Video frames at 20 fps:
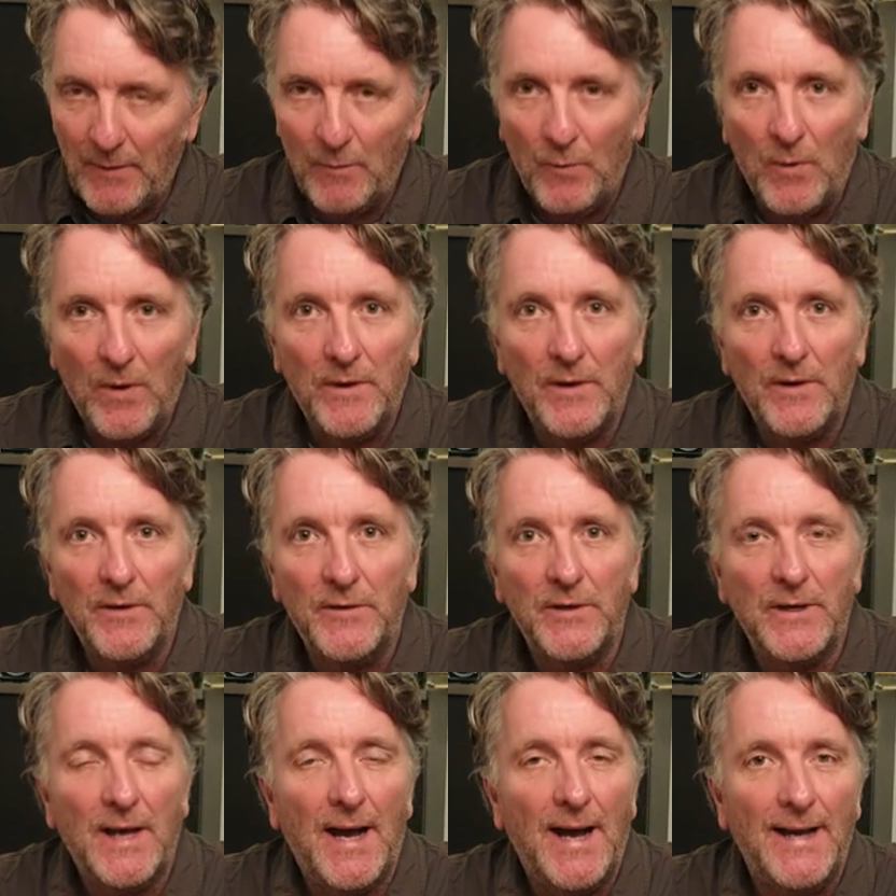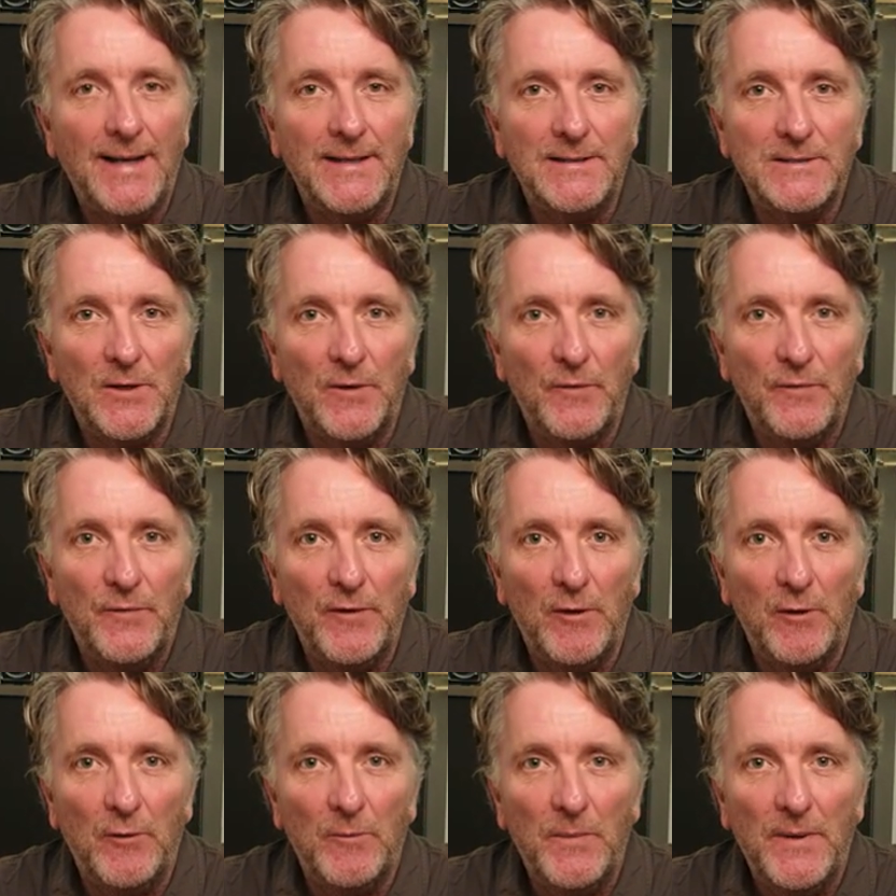a 100 ISO
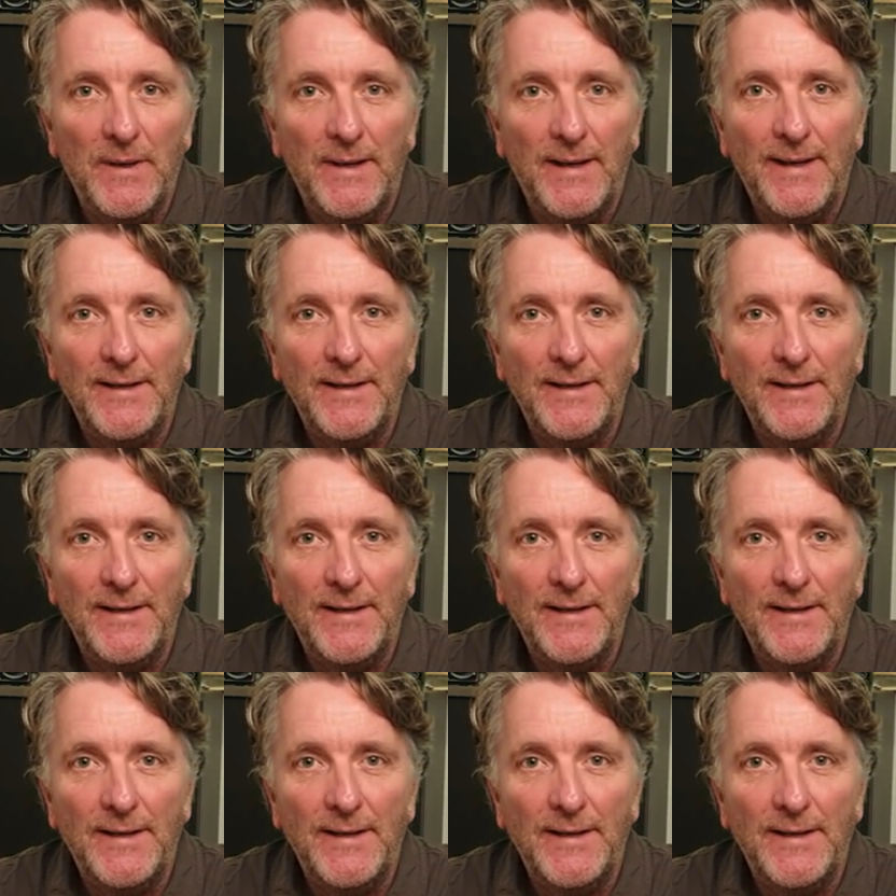film